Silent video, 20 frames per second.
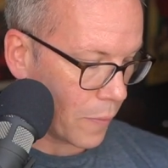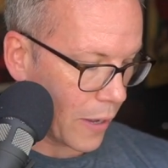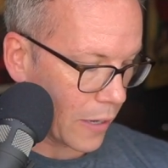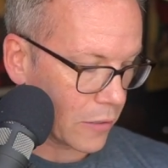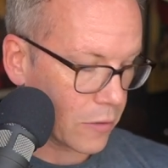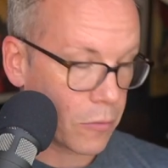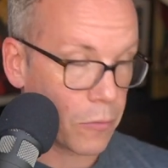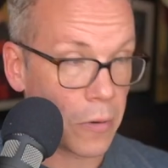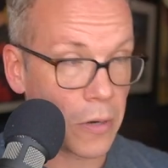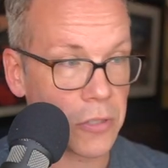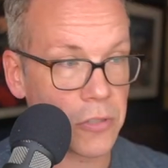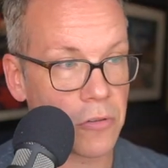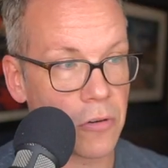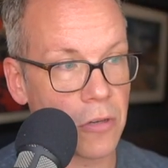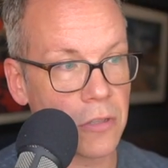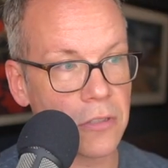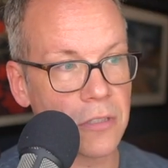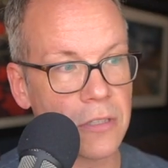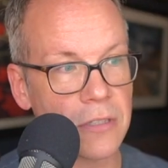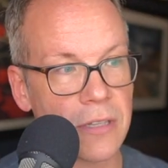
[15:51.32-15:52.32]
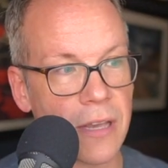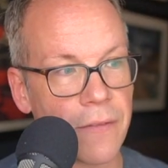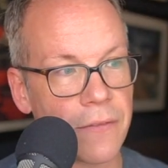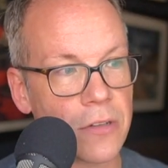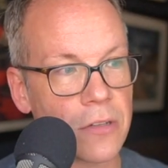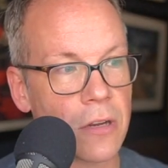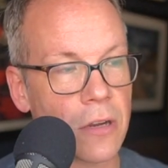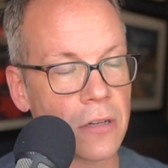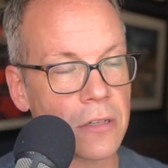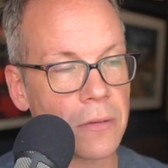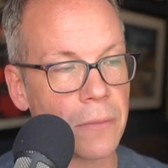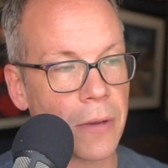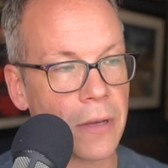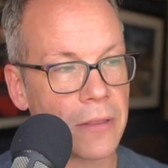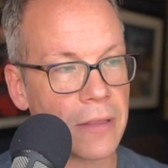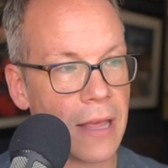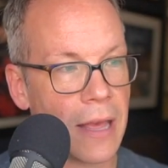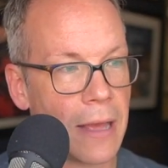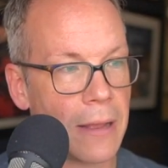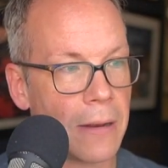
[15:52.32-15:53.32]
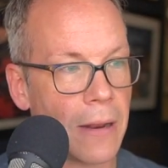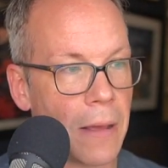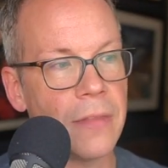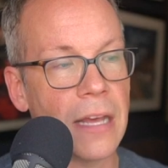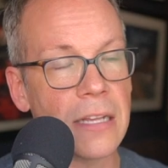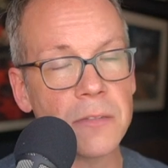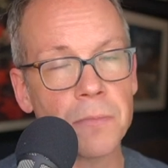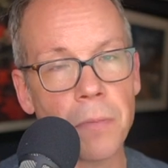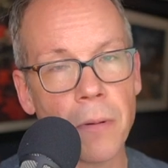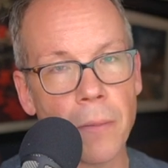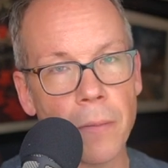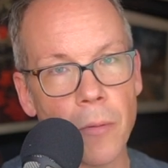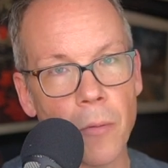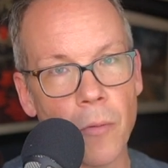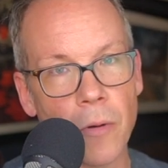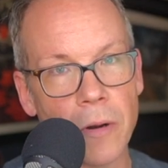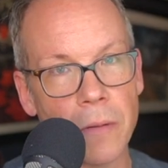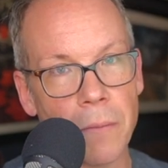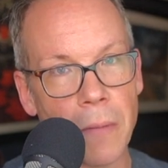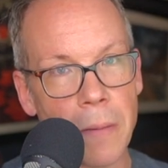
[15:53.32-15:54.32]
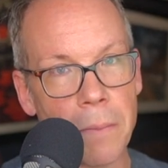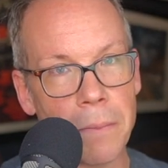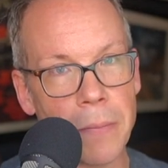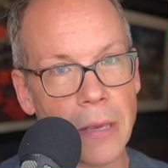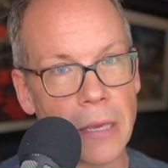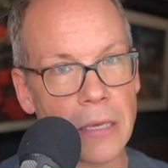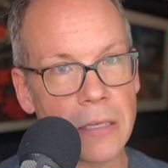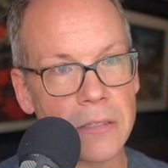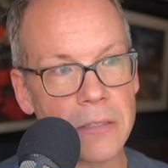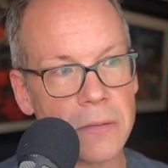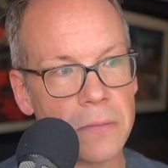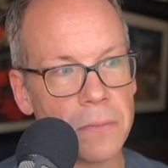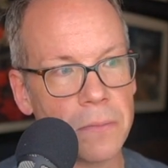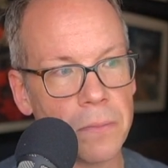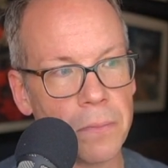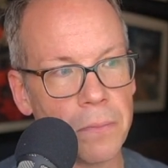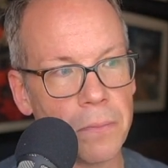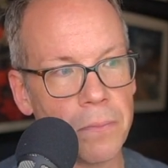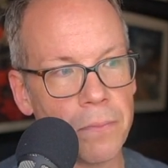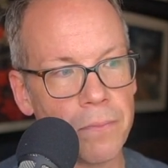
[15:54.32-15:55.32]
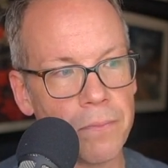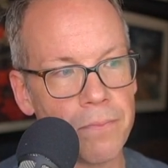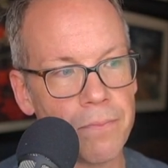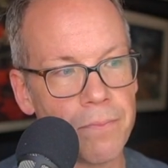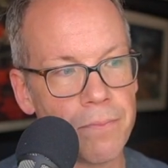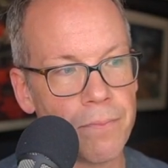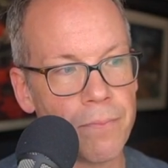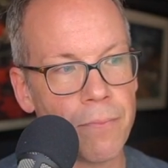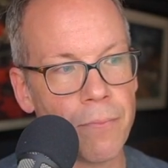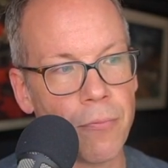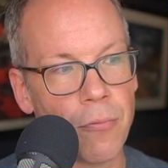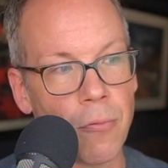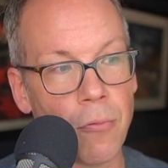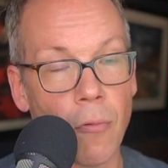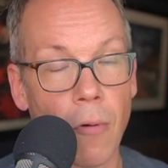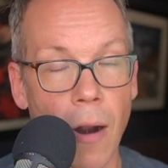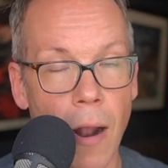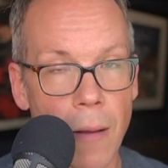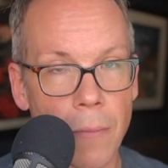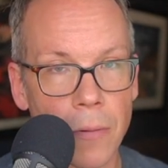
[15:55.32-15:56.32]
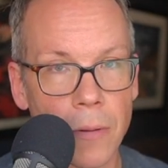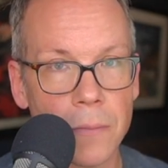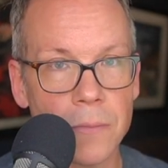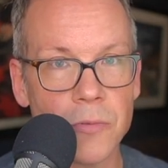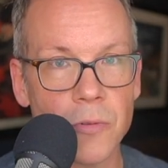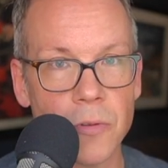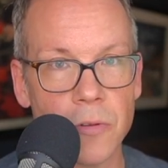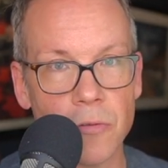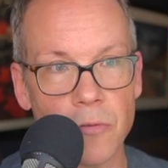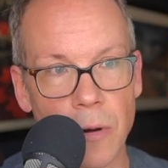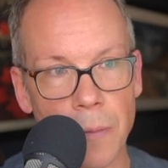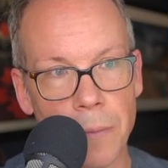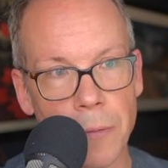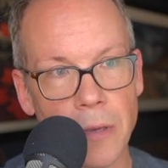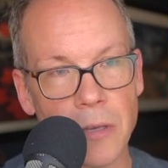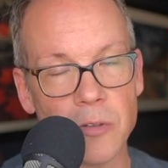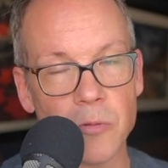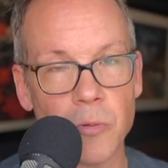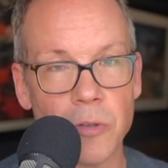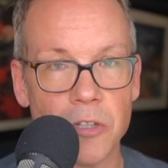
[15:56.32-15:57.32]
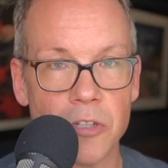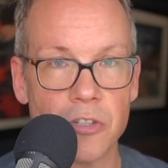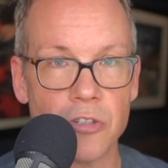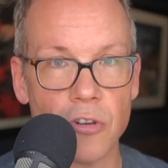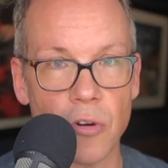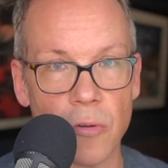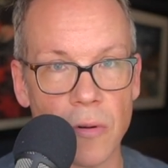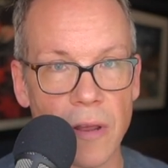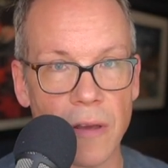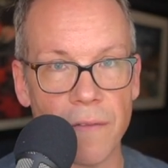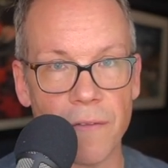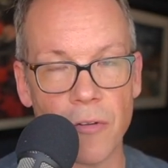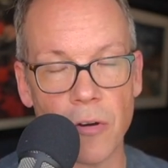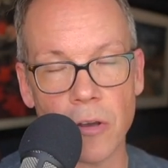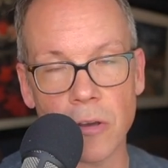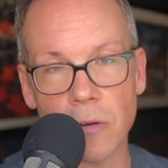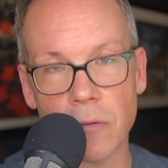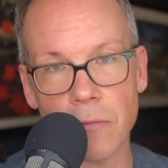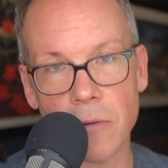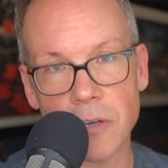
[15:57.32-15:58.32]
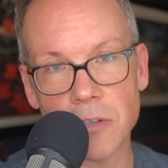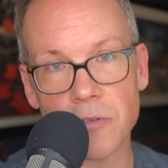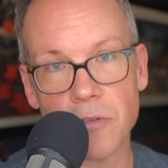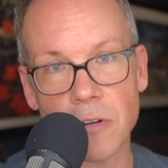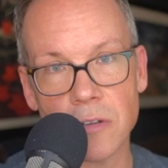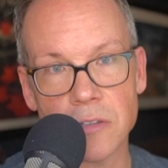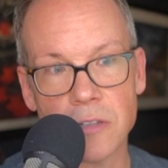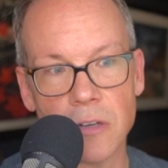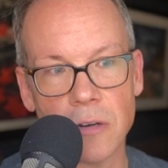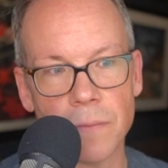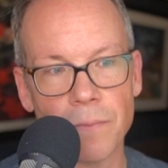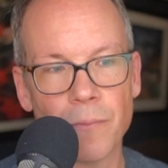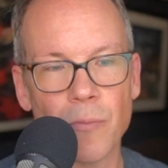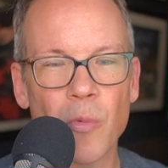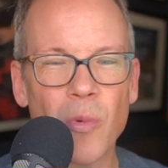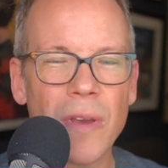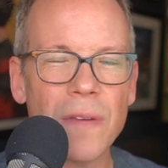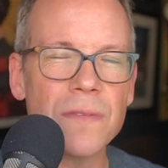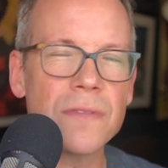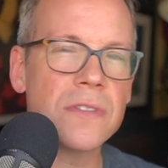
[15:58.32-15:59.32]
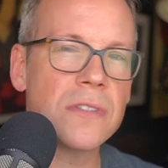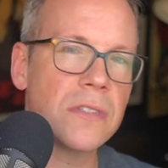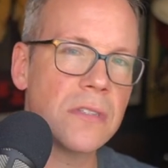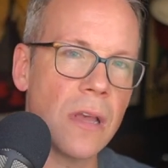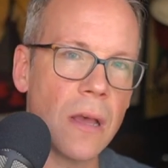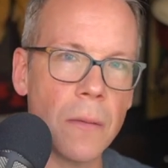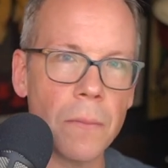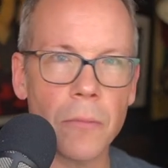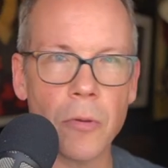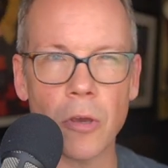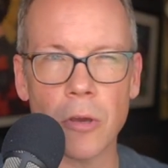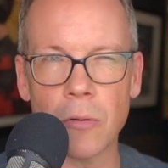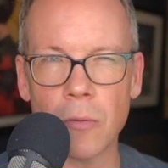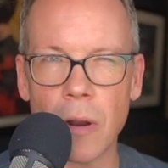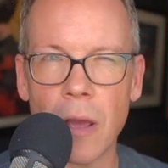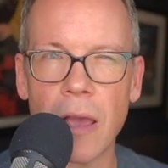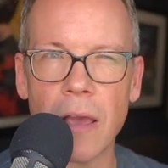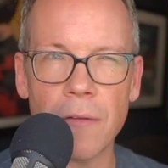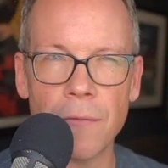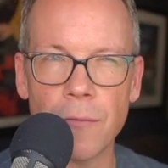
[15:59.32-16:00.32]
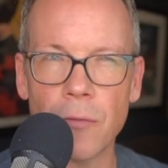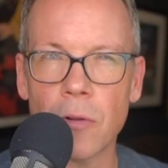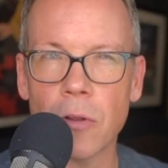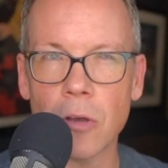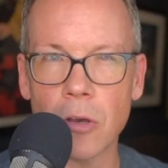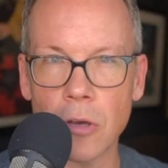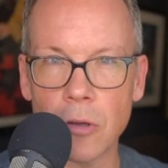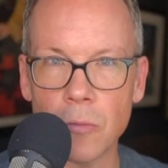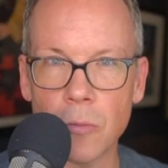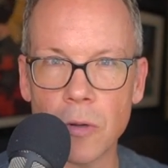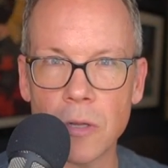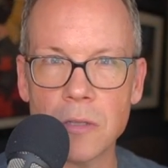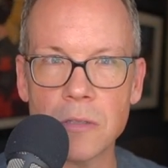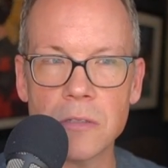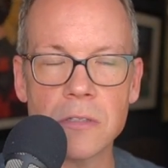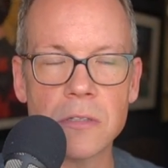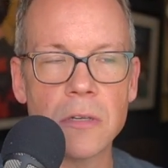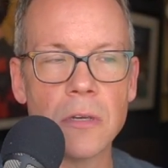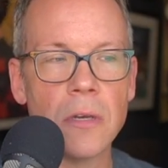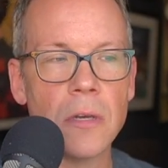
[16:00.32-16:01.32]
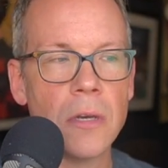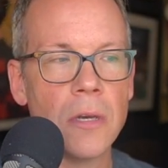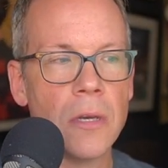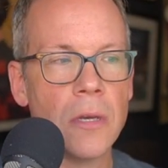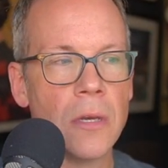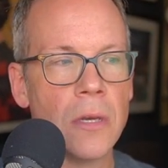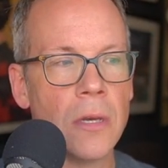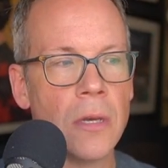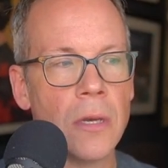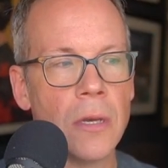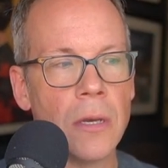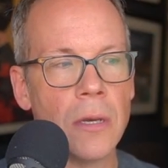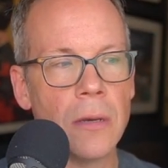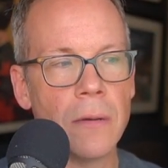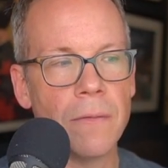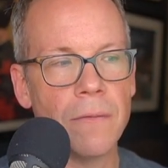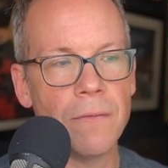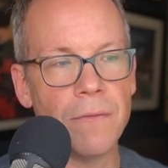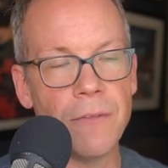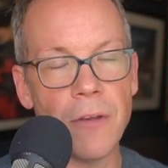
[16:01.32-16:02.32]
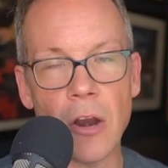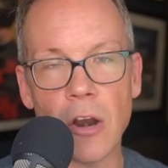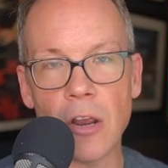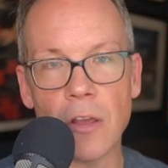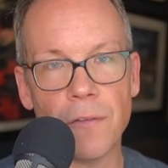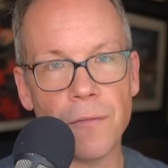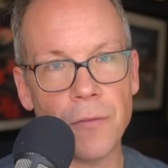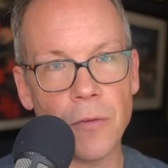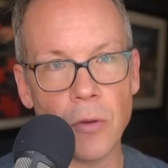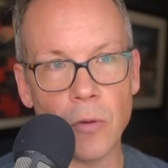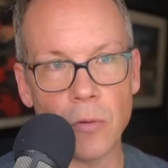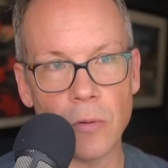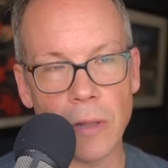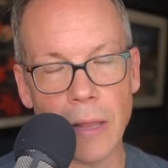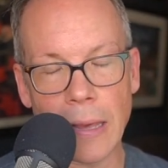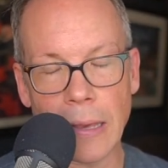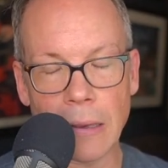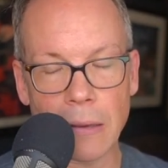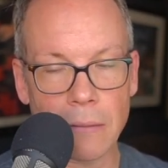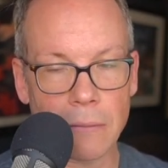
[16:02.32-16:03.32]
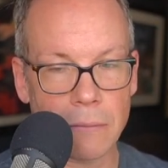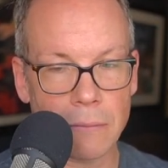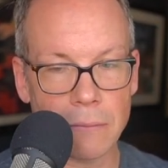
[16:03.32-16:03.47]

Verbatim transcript: back to restaurants because I haven't talked about that. That's probably one of my biggest problems with dripping is we just don't have very good restaurants here. We have some good, a handful of good ones, very few like